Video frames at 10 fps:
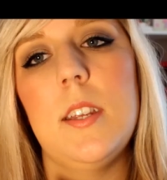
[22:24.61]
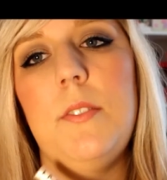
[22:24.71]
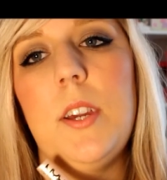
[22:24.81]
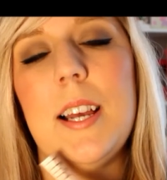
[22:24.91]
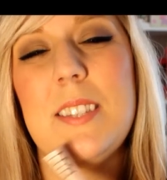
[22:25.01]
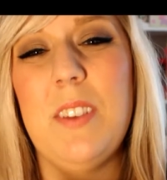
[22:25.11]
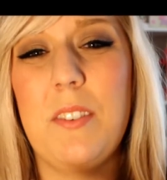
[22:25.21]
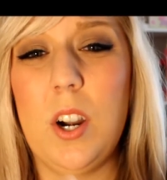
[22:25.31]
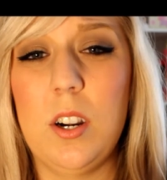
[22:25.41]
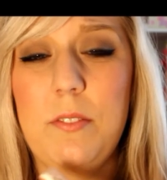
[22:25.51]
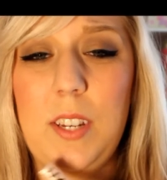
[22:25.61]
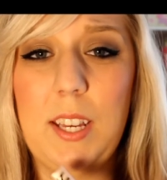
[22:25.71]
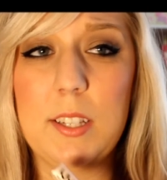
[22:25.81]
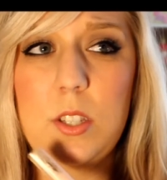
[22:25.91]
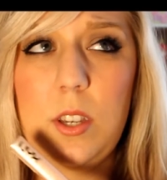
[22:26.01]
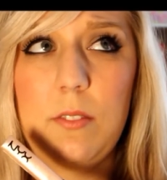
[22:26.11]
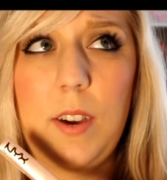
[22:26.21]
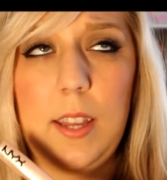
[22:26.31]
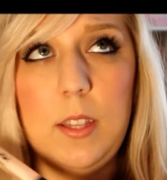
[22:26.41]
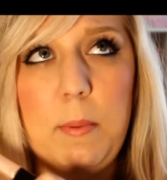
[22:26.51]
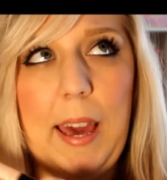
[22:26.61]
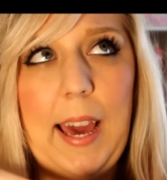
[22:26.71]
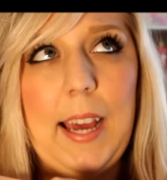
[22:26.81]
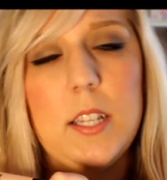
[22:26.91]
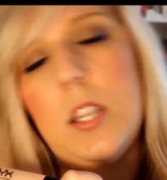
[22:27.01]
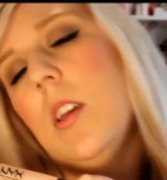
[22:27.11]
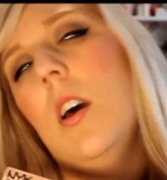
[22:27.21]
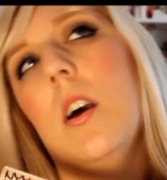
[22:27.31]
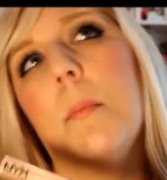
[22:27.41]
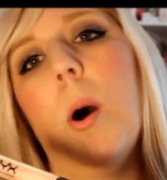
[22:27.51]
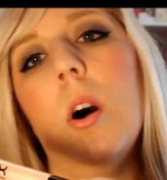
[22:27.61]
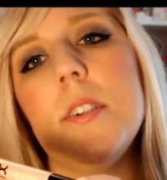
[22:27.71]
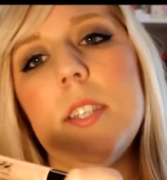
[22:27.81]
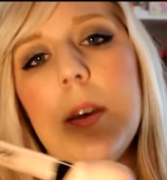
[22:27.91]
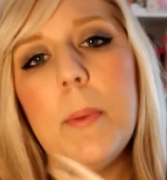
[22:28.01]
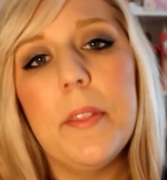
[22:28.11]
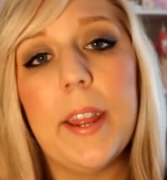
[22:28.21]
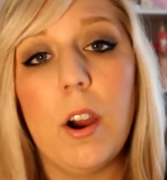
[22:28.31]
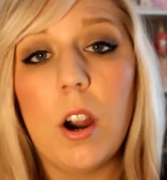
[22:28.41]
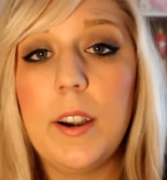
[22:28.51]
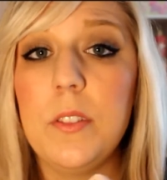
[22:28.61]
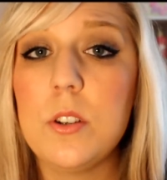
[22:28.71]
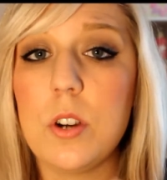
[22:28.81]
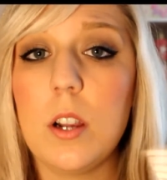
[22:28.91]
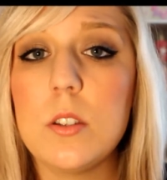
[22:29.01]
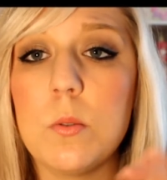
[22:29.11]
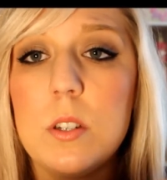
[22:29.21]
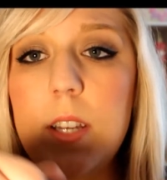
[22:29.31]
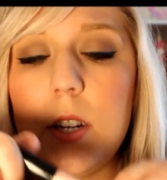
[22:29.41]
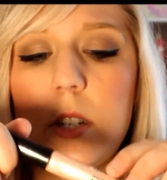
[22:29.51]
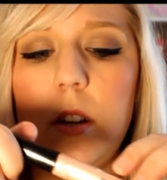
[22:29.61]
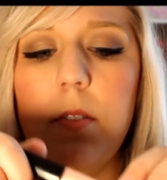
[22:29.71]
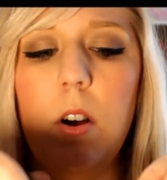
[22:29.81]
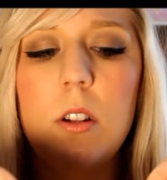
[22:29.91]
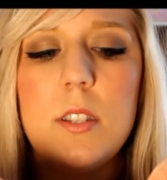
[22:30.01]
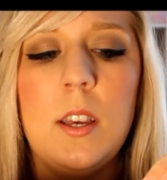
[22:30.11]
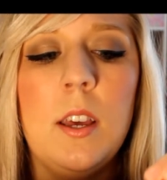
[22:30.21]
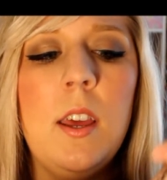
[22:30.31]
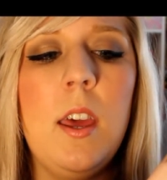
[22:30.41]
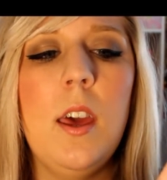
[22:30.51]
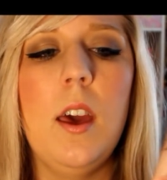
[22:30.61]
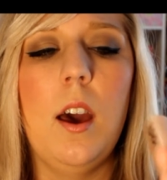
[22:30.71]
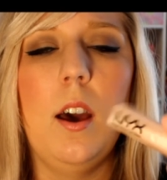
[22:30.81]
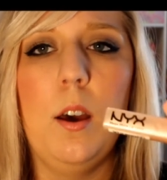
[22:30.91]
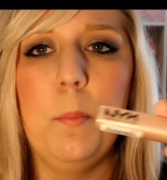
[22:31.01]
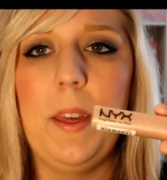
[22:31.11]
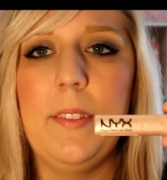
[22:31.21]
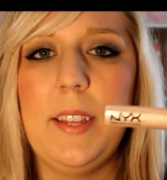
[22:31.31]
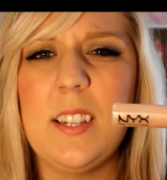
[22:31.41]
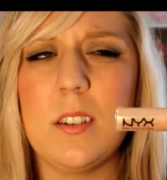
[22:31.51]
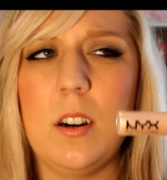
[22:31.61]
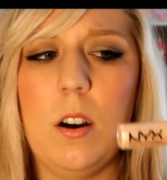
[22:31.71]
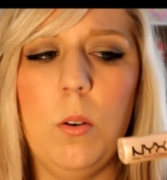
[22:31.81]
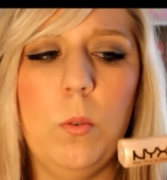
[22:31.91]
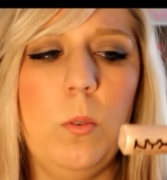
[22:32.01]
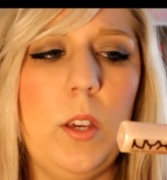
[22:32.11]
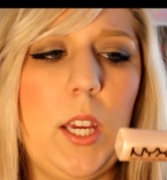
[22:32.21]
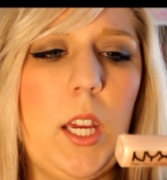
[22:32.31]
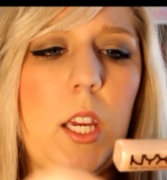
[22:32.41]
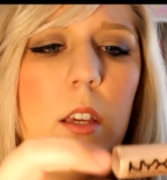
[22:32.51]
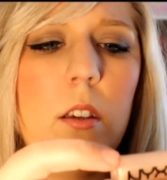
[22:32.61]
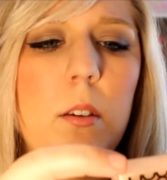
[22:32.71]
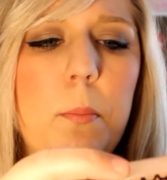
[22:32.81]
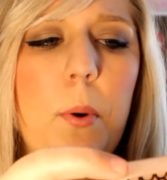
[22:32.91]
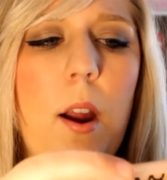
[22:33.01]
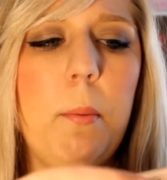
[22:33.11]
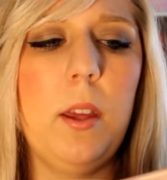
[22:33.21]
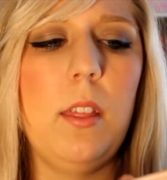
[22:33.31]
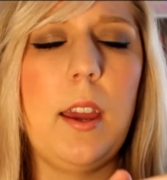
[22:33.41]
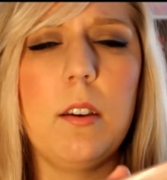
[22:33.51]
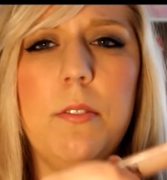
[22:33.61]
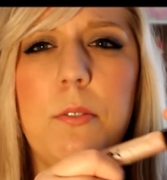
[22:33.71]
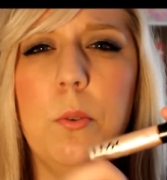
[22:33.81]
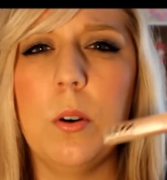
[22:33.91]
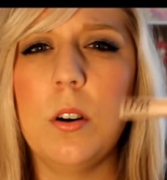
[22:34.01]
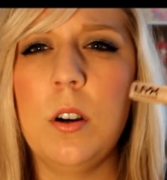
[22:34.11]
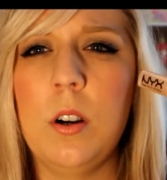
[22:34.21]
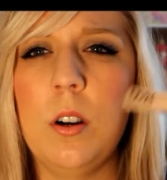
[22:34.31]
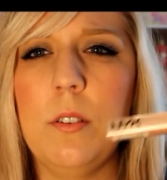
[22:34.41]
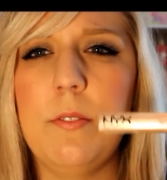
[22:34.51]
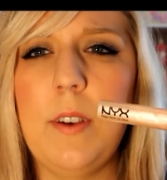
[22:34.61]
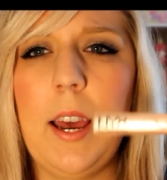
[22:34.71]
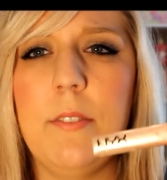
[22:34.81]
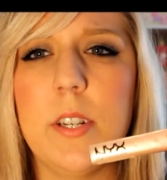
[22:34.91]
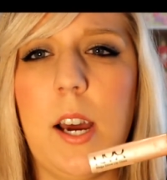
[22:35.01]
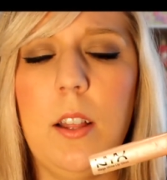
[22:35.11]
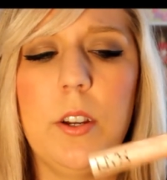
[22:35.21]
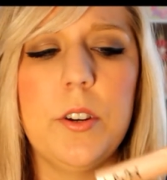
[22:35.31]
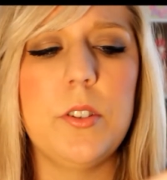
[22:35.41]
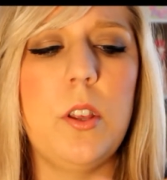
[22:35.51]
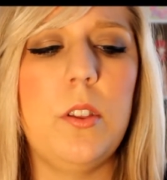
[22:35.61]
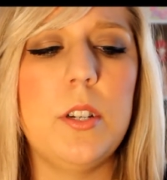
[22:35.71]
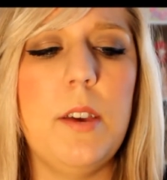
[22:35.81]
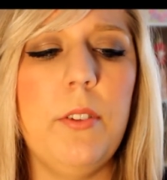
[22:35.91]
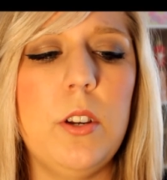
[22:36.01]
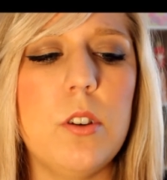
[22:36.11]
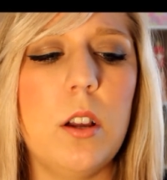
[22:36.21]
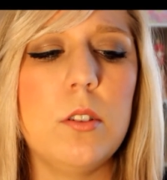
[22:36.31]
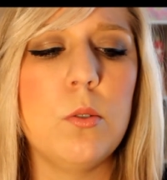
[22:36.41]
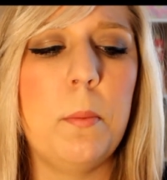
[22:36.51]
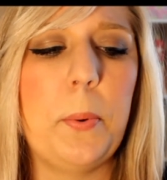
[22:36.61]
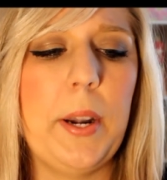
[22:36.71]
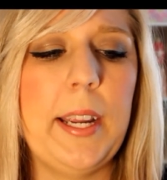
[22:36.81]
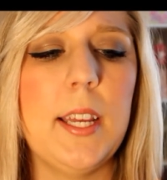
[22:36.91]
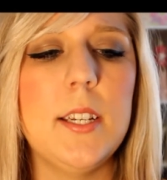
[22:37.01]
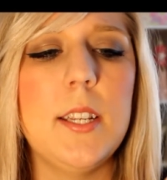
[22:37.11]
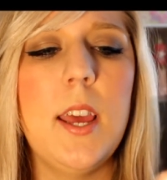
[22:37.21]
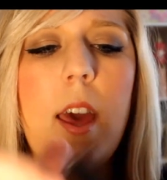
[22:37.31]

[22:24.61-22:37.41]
If you guys have never heard of NYX, you can find them at Ulta, but they are in the drugstore section of Ulta. And these are only probably like $4 or $5, so they're definitely drugstore brand.